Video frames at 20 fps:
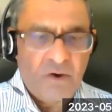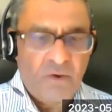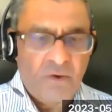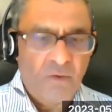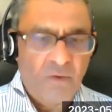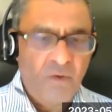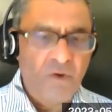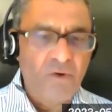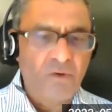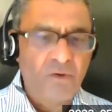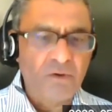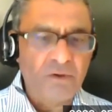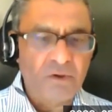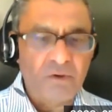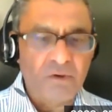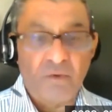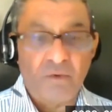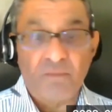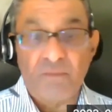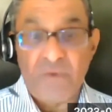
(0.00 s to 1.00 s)
All
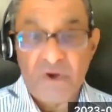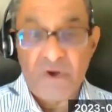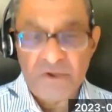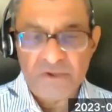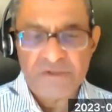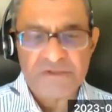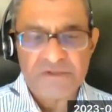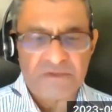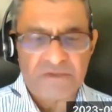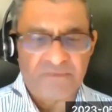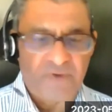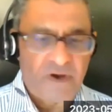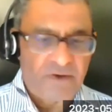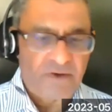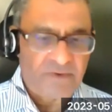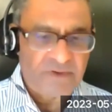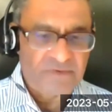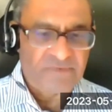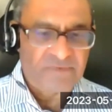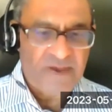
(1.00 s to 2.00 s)
or most of
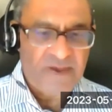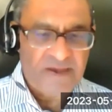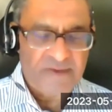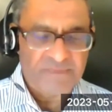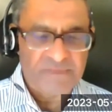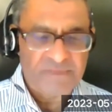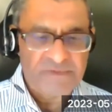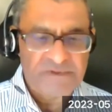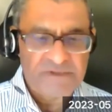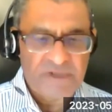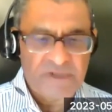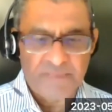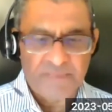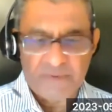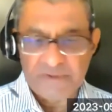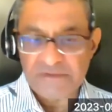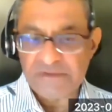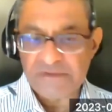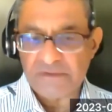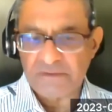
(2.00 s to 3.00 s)
our exams up
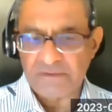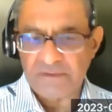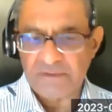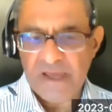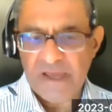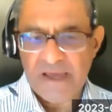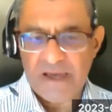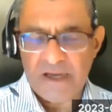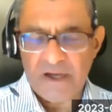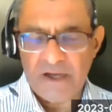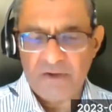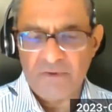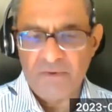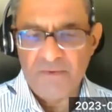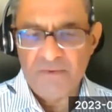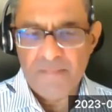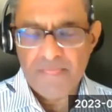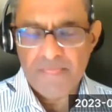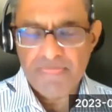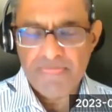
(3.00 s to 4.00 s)
until now
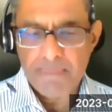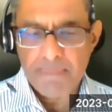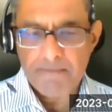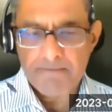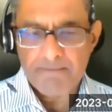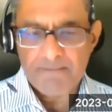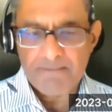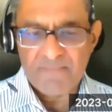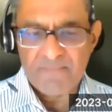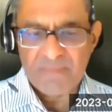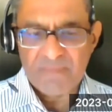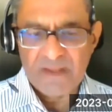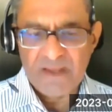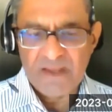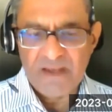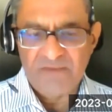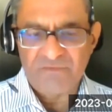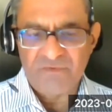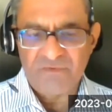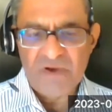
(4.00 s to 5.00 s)

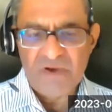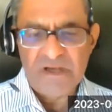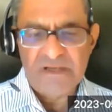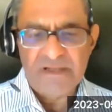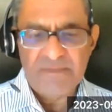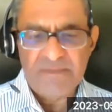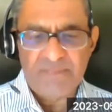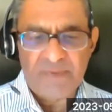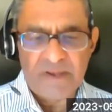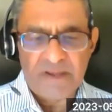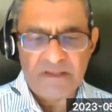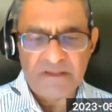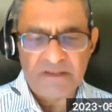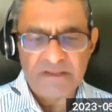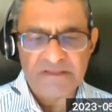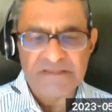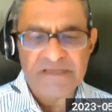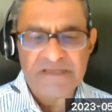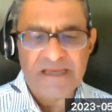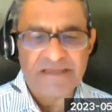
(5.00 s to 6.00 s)
have really been
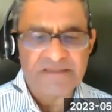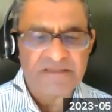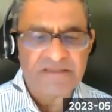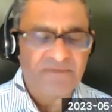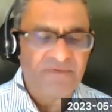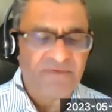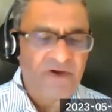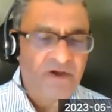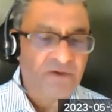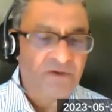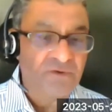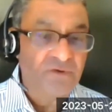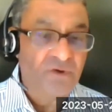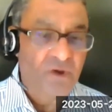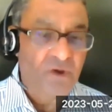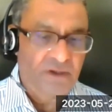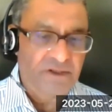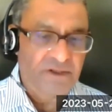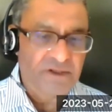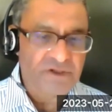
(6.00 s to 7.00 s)
a test of our
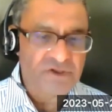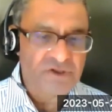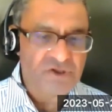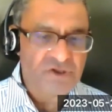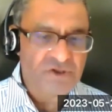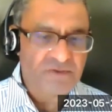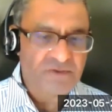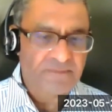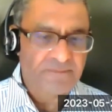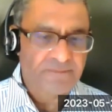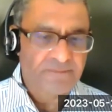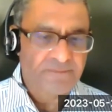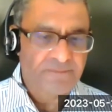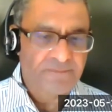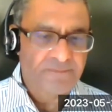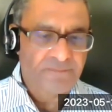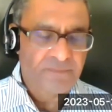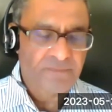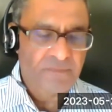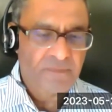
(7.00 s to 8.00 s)
knowledge,
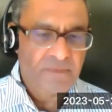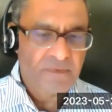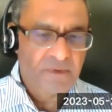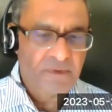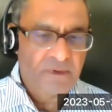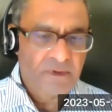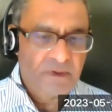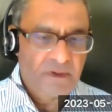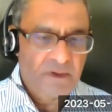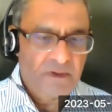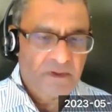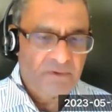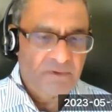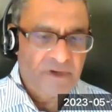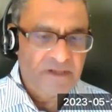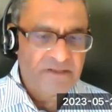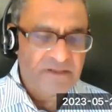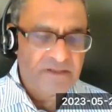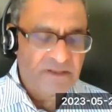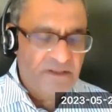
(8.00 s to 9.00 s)

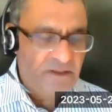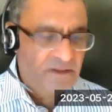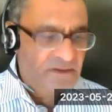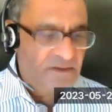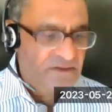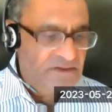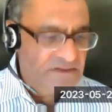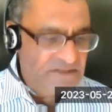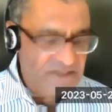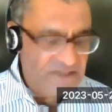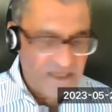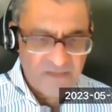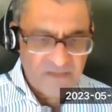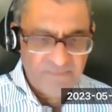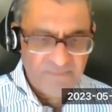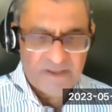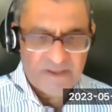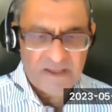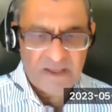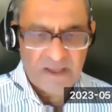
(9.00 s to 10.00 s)
right? Tell
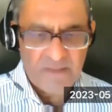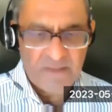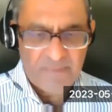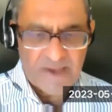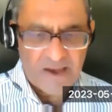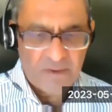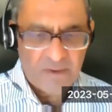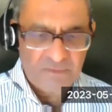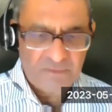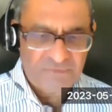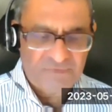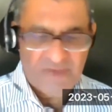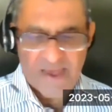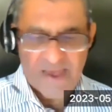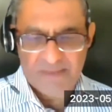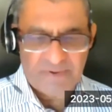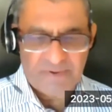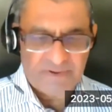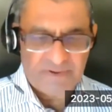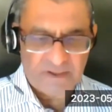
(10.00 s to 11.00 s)
me about what's
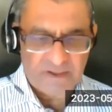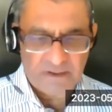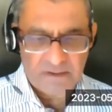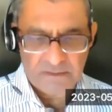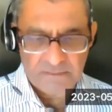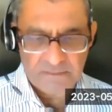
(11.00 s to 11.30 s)
happening